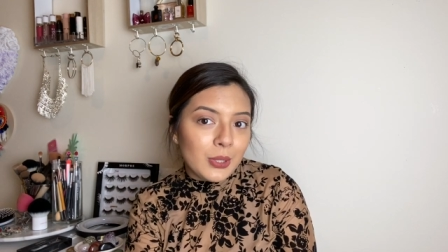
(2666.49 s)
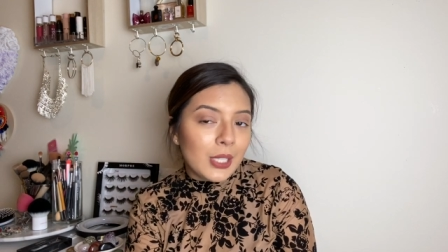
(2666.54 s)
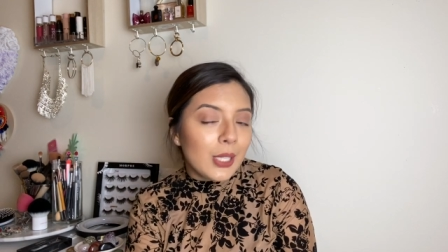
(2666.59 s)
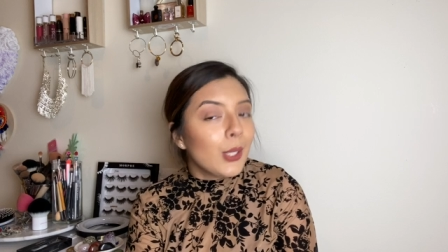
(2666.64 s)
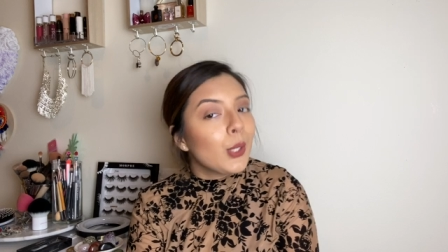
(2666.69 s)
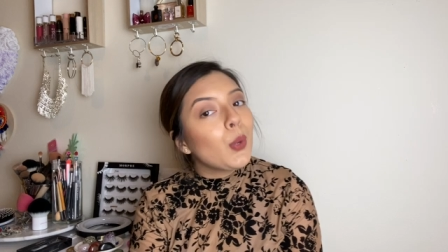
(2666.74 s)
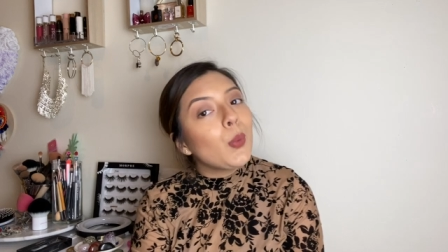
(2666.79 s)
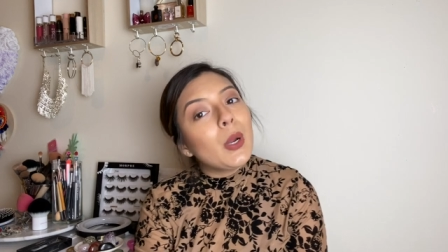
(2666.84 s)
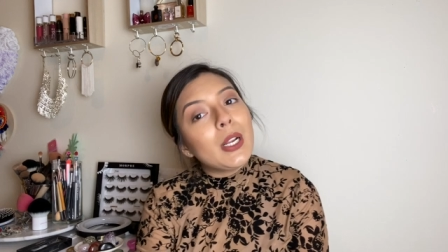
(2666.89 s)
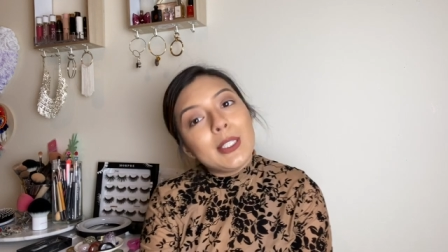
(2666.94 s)
a
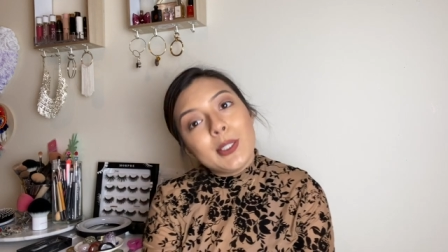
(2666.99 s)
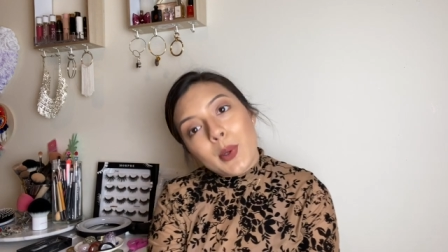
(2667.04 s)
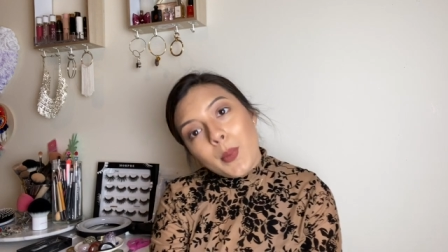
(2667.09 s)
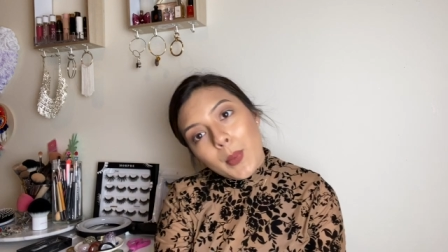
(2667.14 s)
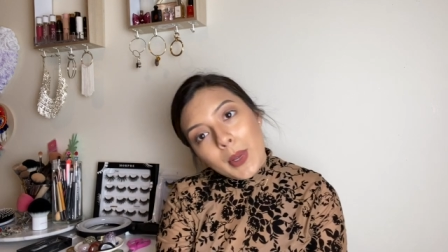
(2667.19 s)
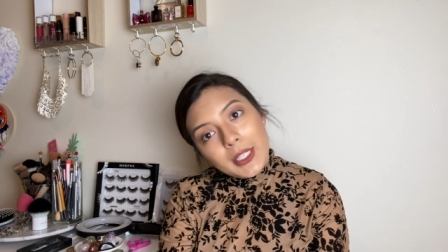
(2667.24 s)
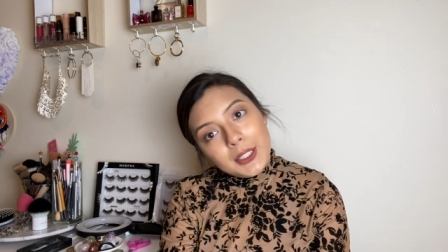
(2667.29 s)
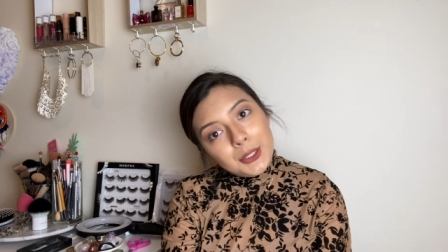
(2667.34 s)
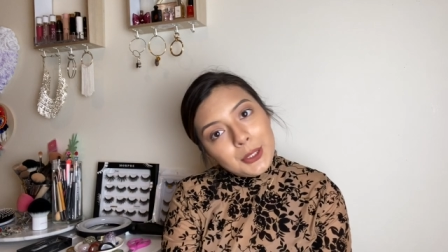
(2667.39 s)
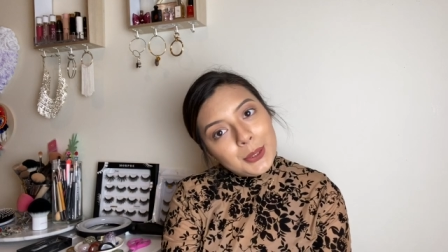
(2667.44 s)
little way too
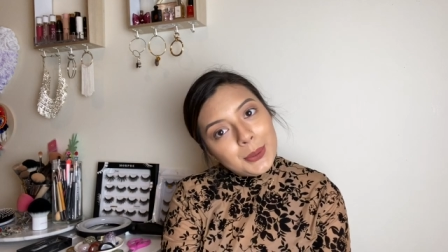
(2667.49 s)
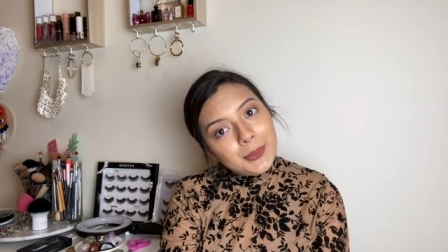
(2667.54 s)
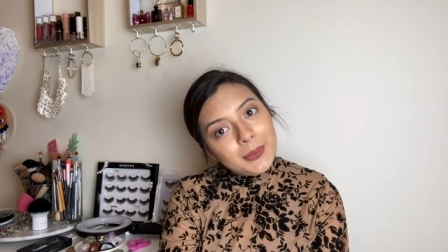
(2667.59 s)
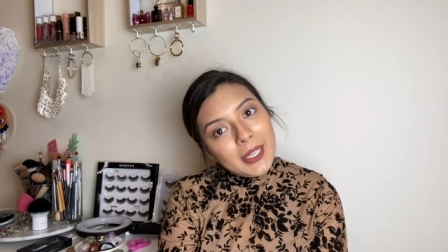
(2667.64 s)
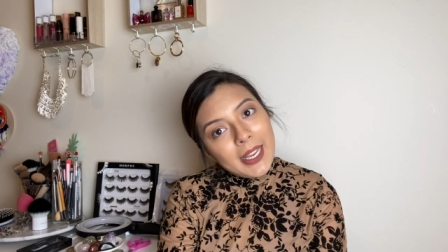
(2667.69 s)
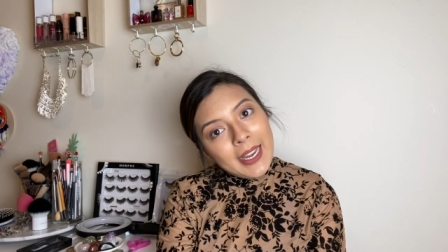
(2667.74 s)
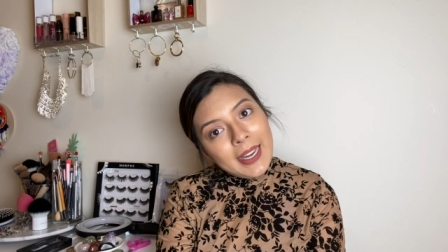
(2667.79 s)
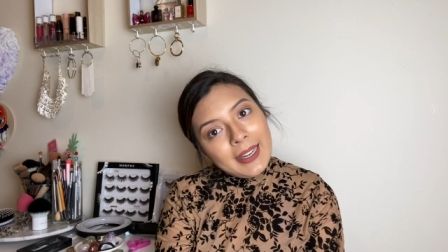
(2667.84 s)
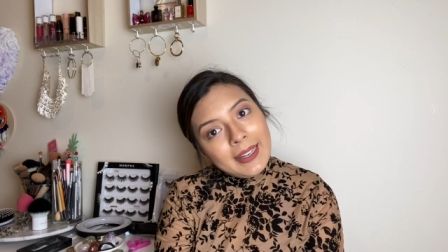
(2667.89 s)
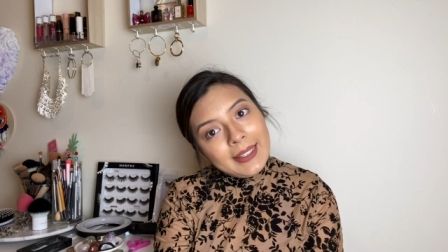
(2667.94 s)
much.
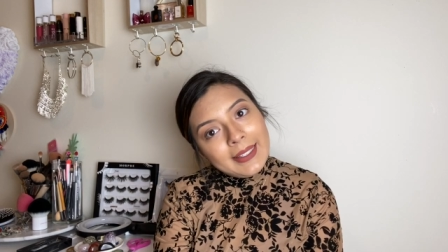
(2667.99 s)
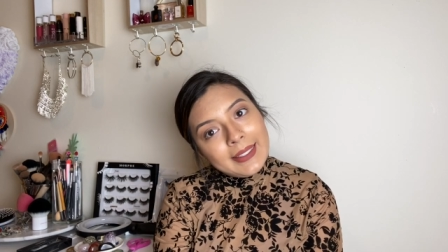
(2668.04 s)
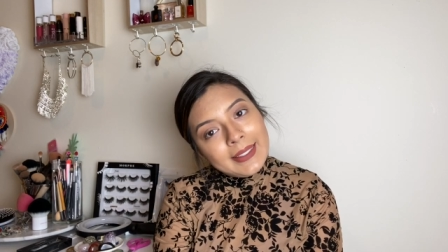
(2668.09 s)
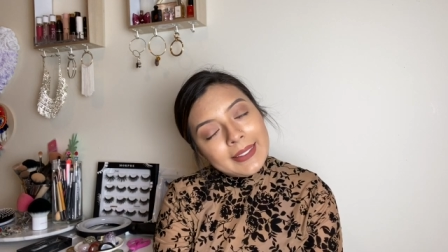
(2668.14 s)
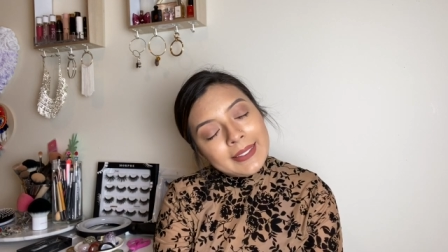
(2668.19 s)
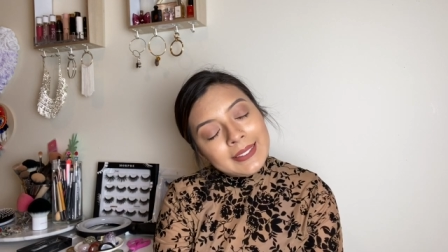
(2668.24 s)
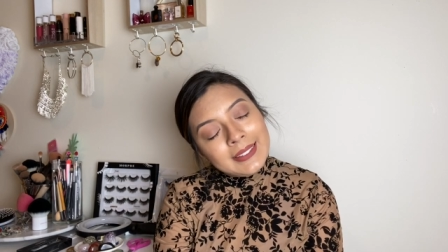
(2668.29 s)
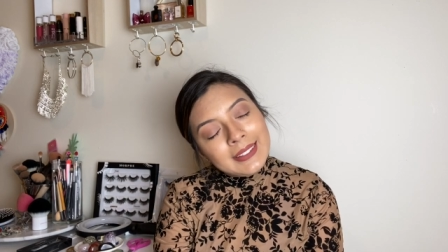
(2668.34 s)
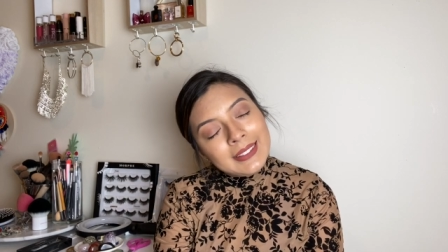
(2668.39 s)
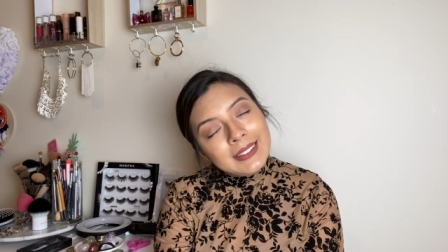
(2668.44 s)

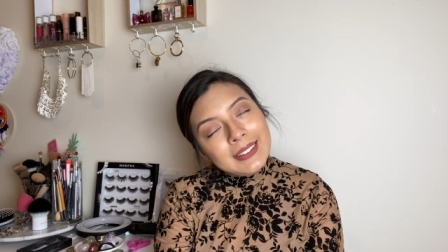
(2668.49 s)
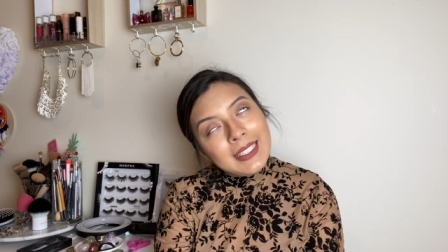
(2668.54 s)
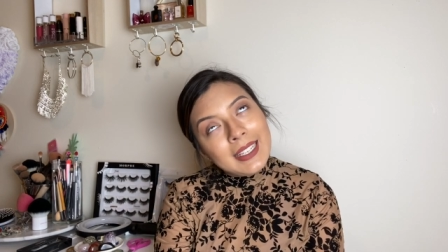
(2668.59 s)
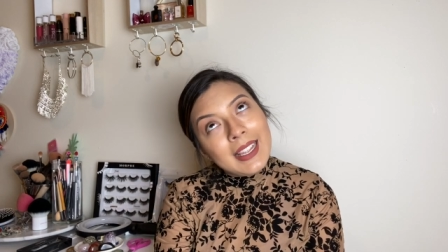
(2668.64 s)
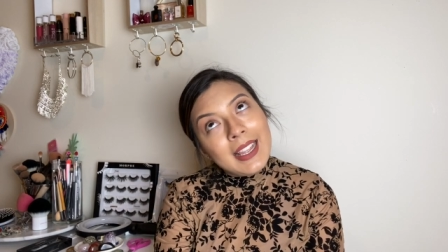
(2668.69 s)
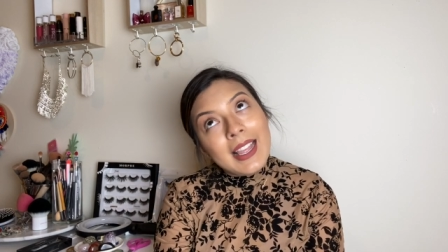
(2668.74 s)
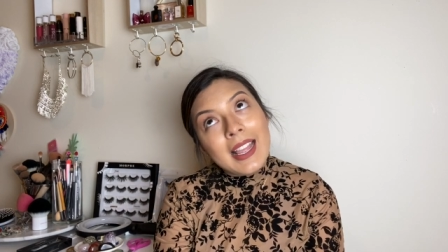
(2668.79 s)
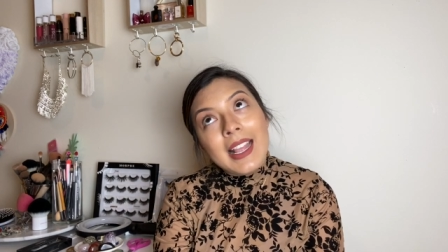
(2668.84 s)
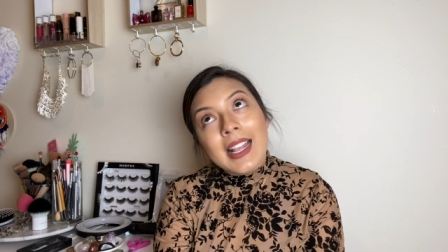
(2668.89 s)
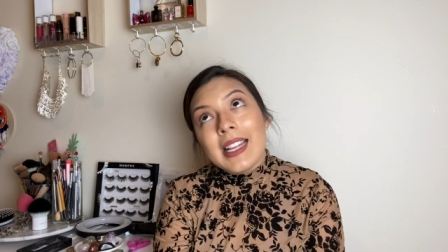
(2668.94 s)
And
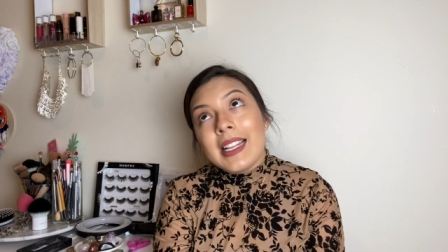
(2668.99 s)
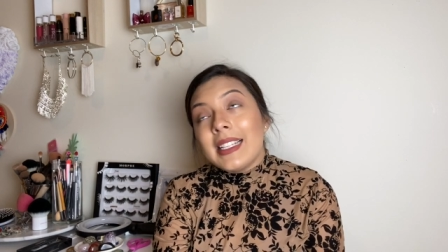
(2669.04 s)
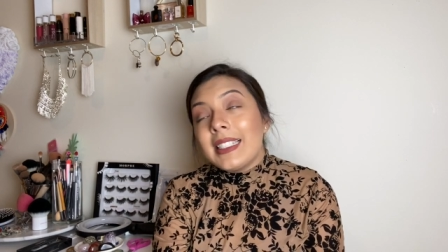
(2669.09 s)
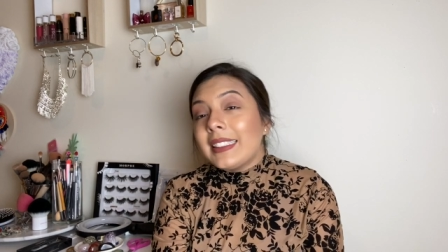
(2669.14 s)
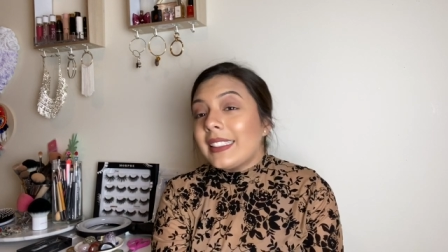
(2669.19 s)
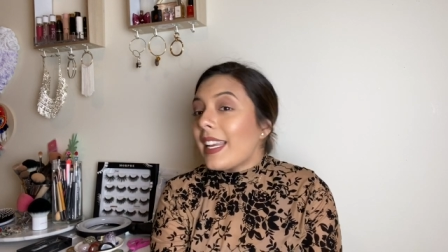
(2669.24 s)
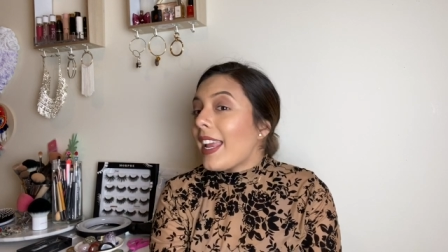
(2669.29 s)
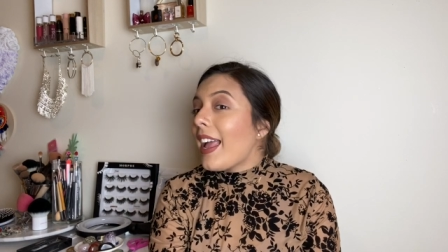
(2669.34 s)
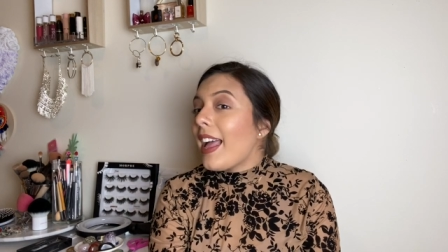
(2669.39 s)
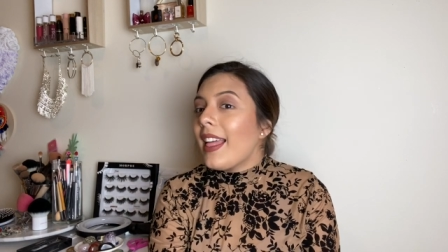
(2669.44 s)

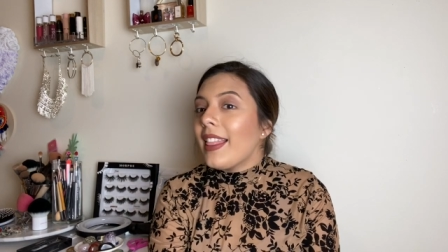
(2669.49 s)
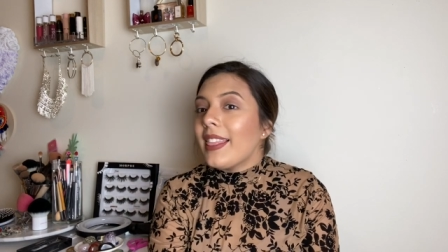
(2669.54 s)
yeah,